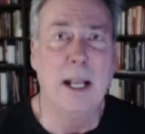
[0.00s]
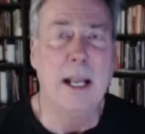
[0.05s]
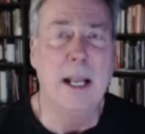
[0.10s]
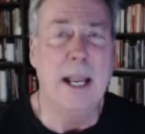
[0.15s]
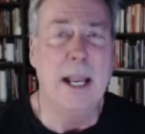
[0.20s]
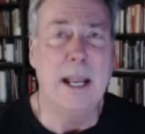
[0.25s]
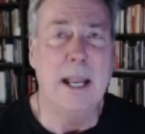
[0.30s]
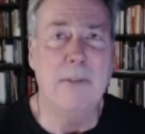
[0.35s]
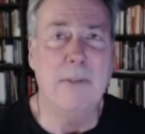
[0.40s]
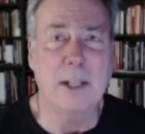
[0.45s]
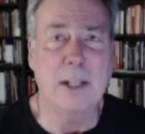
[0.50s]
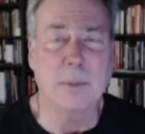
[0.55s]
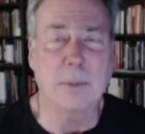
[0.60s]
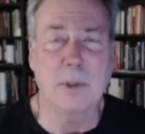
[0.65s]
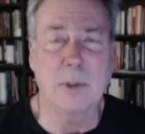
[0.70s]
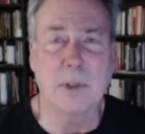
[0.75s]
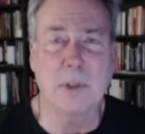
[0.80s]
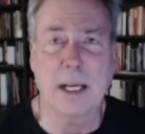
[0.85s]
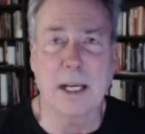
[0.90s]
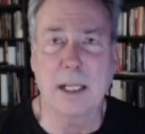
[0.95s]

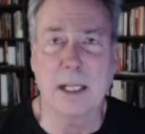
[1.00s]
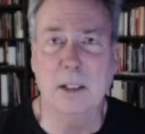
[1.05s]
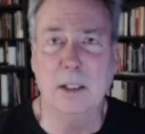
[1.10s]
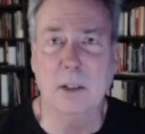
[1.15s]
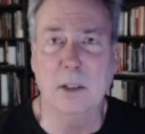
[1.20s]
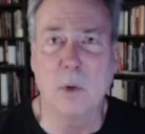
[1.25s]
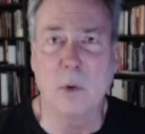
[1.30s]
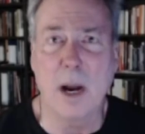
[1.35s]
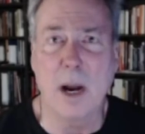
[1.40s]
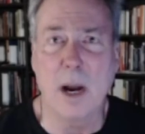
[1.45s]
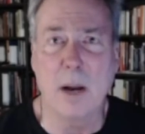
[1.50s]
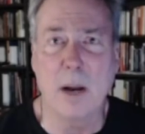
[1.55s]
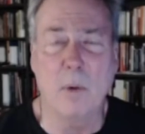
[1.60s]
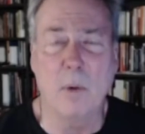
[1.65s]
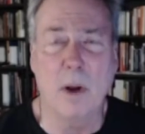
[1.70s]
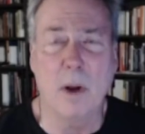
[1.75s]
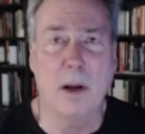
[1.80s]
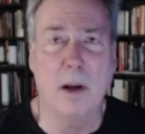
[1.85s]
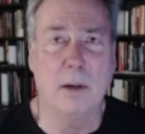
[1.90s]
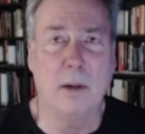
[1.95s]
investments that can do quite
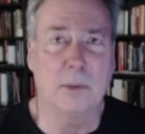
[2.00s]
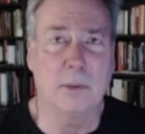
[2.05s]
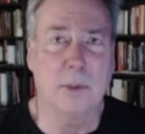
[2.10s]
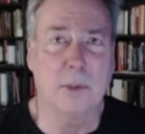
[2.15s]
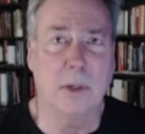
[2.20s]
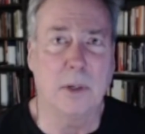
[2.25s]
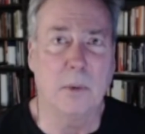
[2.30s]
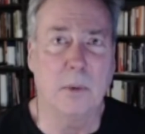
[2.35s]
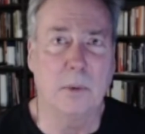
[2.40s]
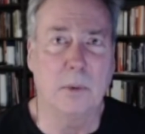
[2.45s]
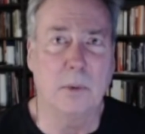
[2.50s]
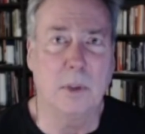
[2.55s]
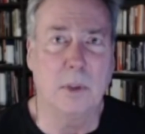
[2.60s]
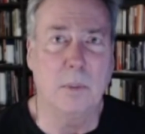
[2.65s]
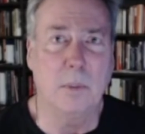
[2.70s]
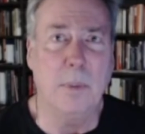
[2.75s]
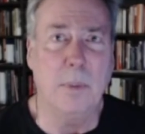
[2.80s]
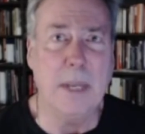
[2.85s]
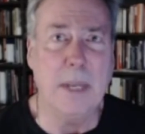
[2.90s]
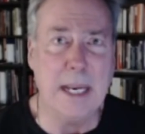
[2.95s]
well. So to
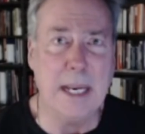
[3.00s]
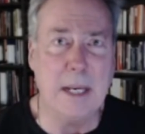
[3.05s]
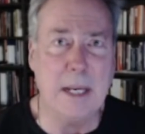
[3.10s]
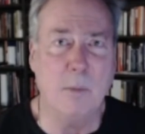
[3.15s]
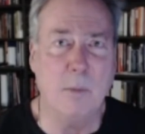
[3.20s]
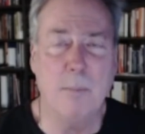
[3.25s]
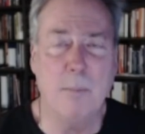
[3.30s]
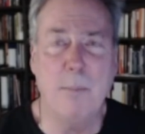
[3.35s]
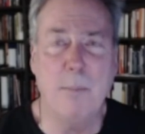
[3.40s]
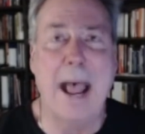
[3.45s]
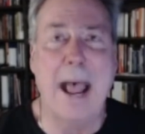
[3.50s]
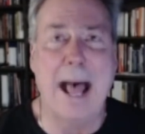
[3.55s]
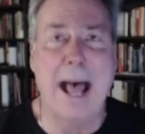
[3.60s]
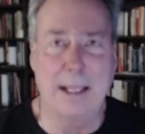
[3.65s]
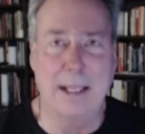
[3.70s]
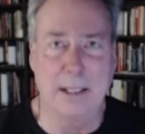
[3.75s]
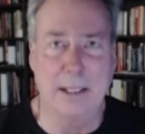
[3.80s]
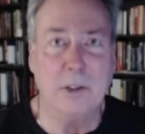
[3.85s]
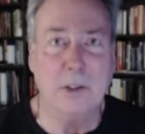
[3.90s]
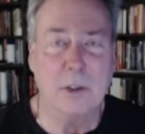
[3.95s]
be
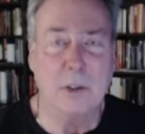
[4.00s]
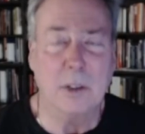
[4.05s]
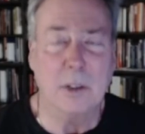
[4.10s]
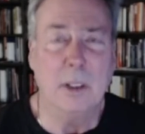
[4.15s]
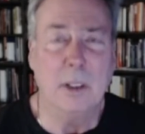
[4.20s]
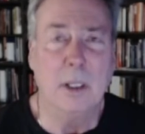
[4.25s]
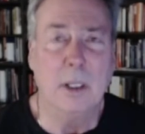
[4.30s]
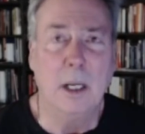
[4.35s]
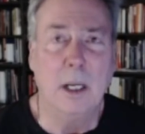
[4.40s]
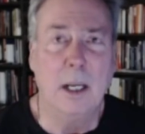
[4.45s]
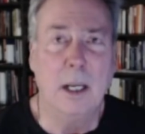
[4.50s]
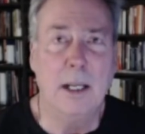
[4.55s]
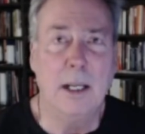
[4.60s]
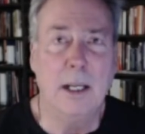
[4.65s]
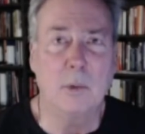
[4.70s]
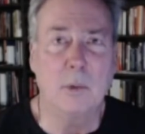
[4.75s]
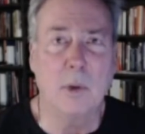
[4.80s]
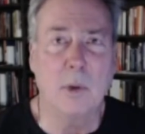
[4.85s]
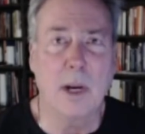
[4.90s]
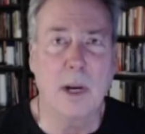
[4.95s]
balanced
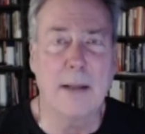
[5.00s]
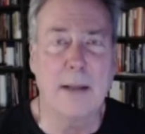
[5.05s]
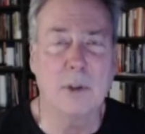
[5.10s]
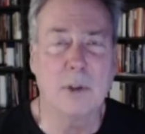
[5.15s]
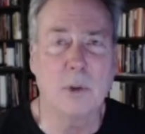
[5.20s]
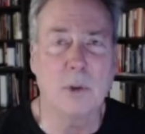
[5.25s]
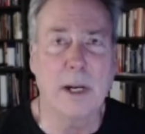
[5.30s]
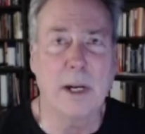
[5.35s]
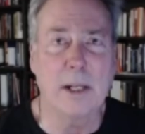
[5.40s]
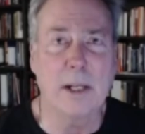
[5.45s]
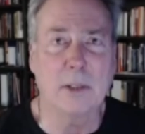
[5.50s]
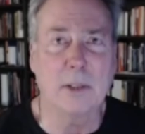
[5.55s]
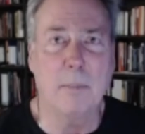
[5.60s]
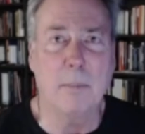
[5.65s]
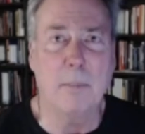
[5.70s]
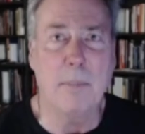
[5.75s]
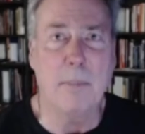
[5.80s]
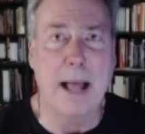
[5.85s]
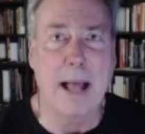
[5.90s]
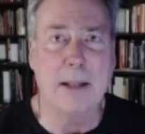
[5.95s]
is what I've stressed,
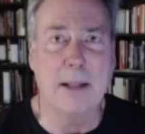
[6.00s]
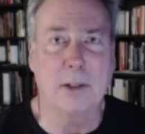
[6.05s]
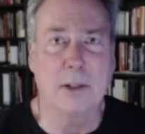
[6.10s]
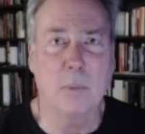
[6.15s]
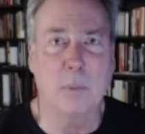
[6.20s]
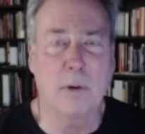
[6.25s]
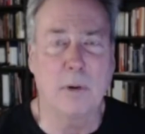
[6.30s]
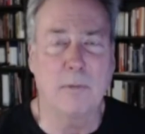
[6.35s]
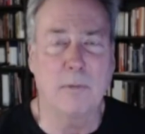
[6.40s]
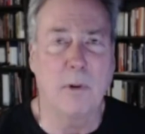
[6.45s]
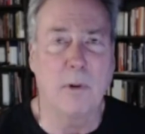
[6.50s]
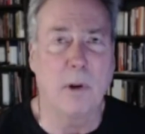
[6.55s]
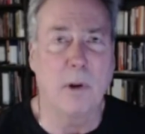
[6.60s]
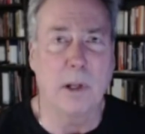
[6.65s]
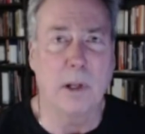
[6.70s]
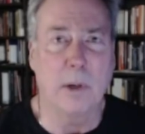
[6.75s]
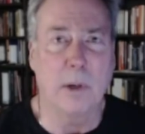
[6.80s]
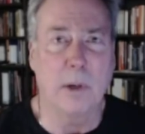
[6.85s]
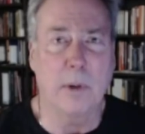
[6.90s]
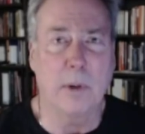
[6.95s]
and a balanced
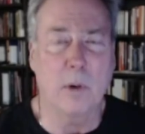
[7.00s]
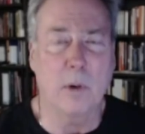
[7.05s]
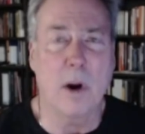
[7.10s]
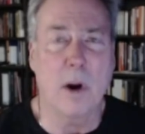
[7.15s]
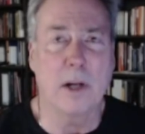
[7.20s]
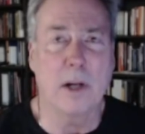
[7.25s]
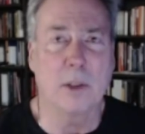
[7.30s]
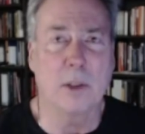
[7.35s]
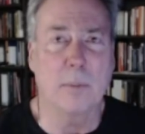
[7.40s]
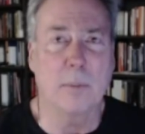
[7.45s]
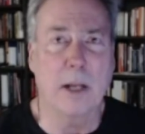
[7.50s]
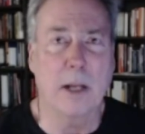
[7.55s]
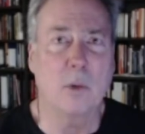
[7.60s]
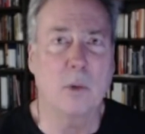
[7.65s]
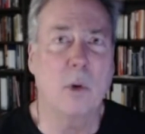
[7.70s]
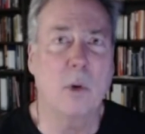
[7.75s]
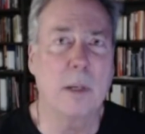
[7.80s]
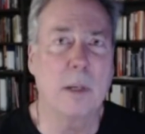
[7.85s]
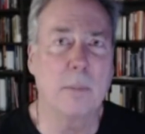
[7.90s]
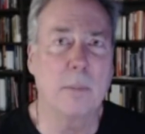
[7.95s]
portfolio requires about
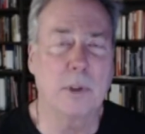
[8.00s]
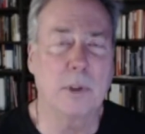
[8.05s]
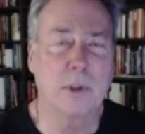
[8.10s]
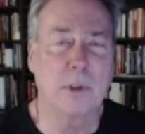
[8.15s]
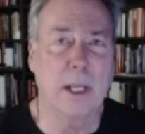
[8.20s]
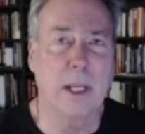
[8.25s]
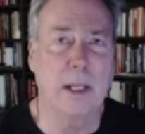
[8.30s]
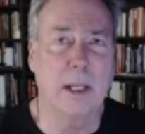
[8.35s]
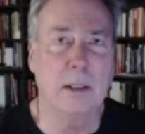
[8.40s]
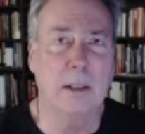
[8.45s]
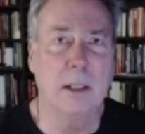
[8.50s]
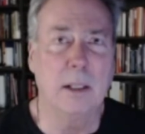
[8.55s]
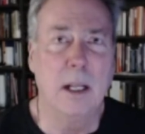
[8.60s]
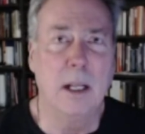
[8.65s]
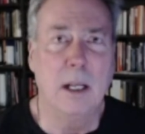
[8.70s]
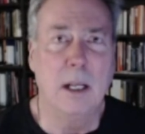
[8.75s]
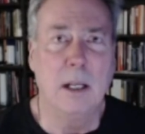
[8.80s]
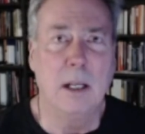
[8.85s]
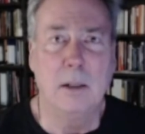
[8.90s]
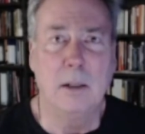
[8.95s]
20%
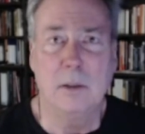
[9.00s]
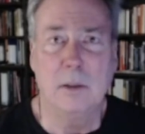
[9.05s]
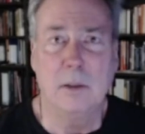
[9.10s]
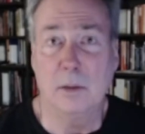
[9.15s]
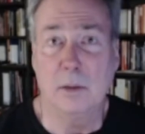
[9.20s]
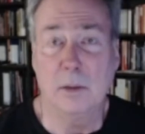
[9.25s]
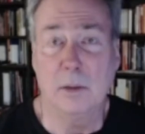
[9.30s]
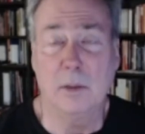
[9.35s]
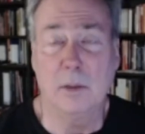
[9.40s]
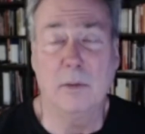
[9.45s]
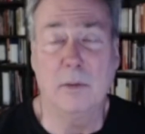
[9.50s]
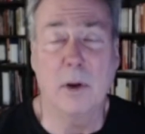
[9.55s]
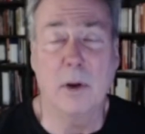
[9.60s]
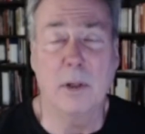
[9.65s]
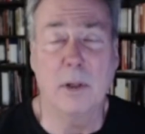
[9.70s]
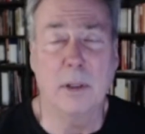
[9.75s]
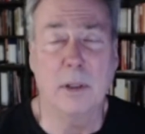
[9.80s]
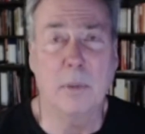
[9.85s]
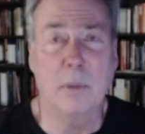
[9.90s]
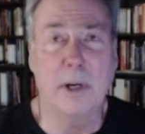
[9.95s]

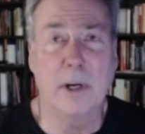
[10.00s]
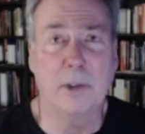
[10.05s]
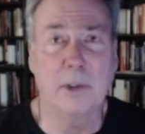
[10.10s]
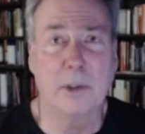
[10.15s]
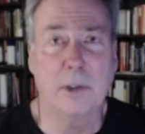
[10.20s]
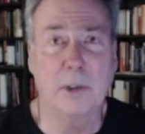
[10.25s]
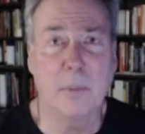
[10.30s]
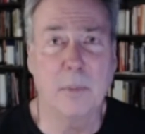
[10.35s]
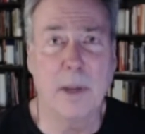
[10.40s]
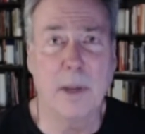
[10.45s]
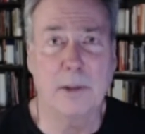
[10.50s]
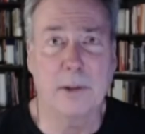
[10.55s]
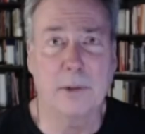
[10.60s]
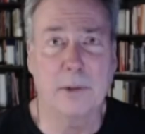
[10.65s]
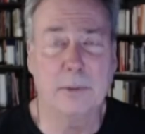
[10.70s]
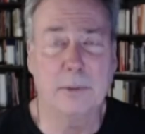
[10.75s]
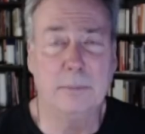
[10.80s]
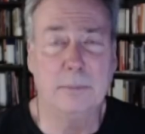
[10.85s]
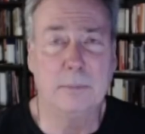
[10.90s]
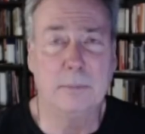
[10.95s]
devoted to the precious metals.